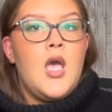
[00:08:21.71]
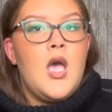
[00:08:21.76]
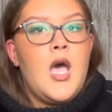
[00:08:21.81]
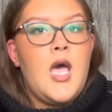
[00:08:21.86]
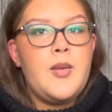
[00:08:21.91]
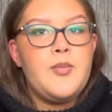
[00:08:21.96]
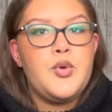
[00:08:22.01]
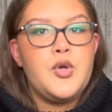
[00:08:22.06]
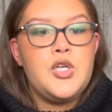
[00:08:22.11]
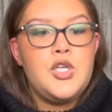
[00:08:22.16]

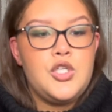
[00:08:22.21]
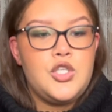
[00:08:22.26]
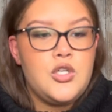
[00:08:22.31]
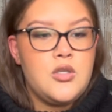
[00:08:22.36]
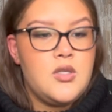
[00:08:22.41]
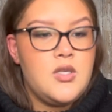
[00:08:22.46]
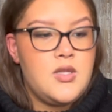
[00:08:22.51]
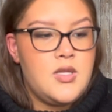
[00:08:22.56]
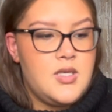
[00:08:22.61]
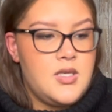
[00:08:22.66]
I'm pretty sure
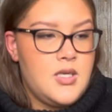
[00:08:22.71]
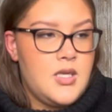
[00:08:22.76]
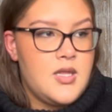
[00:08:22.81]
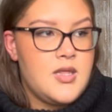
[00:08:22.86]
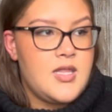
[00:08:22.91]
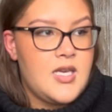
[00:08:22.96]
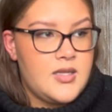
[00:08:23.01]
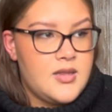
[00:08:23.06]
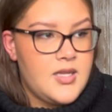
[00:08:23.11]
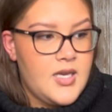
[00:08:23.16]

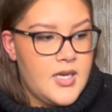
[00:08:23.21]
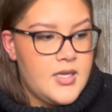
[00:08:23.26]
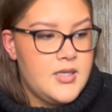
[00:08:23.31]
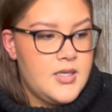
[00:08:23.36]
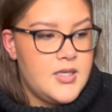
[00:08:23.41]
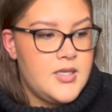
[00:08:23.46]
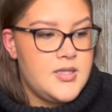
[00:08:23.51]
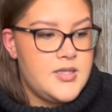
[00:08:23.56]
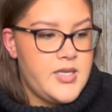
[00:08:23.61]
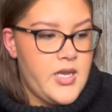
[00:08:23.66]
that
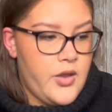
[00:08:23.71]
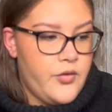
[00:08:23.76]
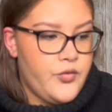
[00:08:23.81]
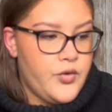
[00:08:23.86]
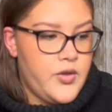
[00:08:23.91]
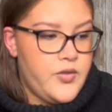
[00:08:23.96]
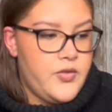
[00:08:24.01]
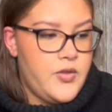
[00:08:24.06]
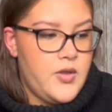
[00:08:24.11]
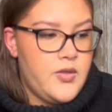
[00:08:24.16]
is
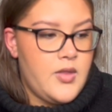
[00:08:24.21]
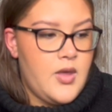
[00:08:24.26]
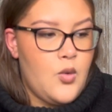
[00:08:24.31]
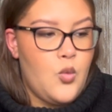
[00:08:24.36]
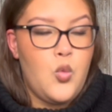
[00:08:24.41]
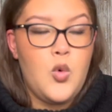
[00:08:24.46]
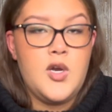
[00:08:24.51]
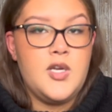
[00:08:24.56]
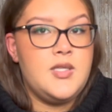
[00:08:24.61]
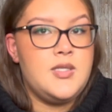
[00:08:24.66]
everything that
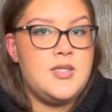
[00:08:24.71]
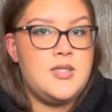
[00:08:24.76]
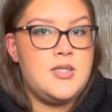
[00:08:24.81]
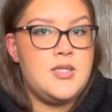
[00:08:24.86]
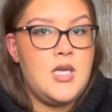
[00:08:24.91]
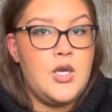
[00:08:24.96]
was